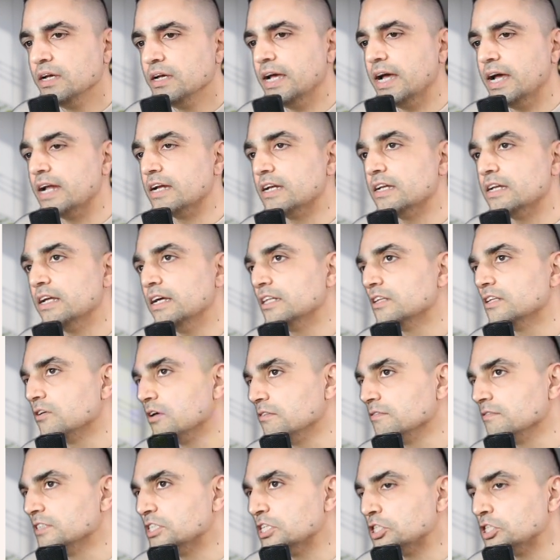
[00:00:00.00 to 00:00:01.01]
And in
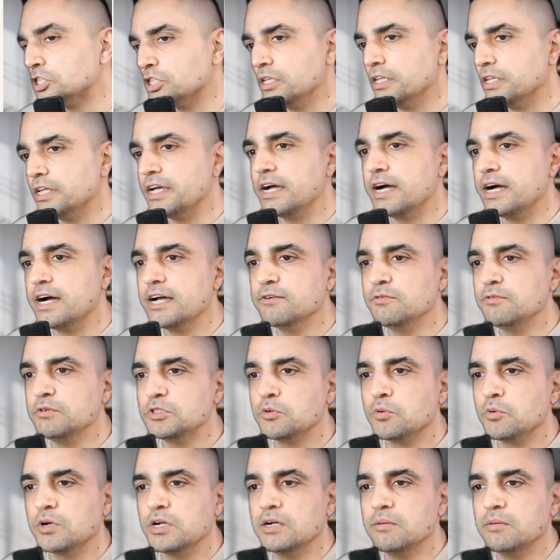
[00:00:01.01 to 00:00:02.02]
conversational AI, we're
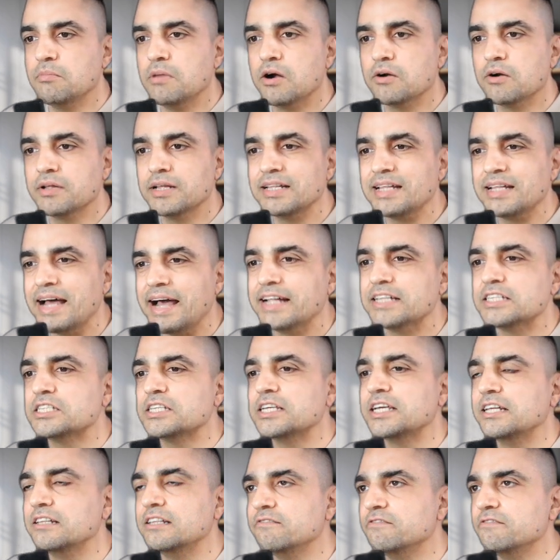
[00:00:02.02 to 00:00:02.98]
talking about enhancing